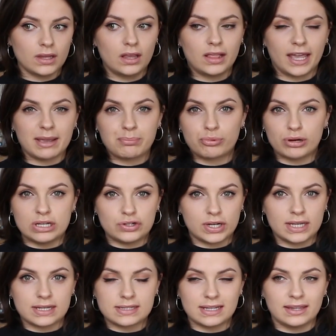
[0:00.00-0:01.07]
like
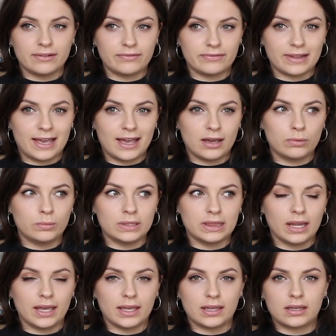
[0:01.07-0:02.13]
pre-drinks in the flat with
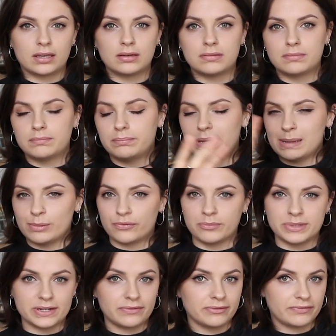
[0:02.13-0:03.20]
like people from
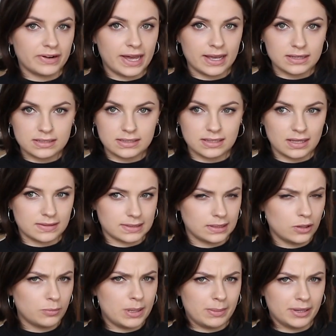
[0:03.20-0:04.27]
different flats, so there's a
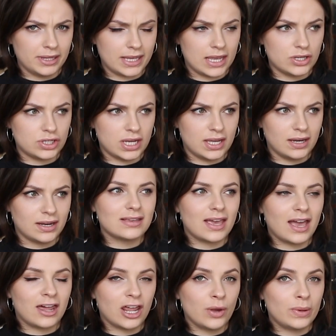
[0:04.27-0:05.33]
lot of people in the kitchen,
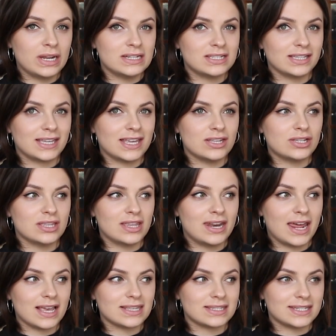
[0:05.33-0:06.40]
and I went into the kitchen the
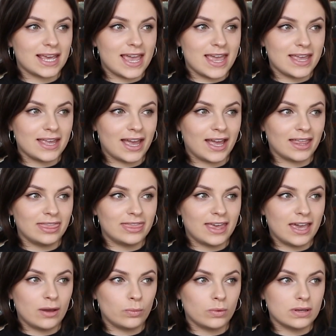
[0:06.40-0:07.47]
next day and
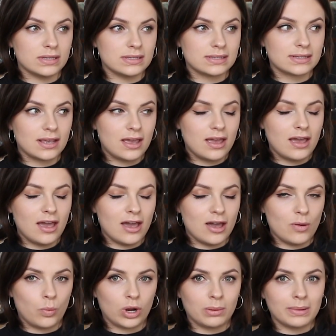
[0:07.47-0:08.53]
there was
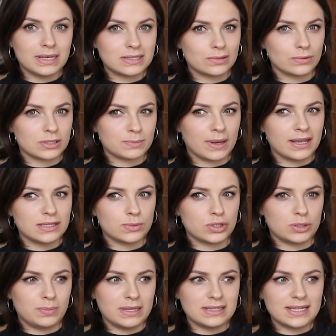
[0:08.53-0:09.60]
one of my saucepans
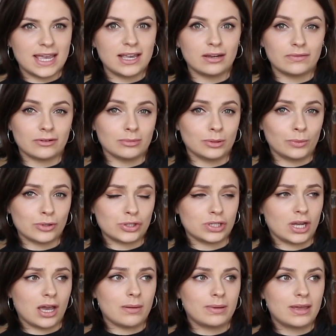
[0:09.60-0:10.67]
which had been taken from the
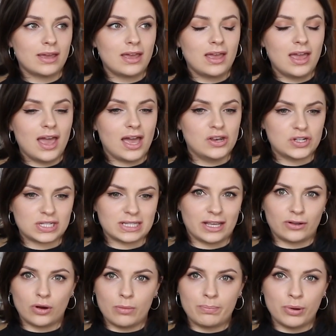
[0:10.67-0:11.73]
washing up and just
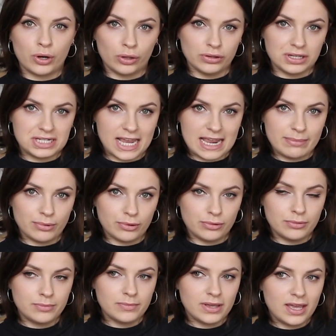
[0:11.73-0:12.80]
like put on the table,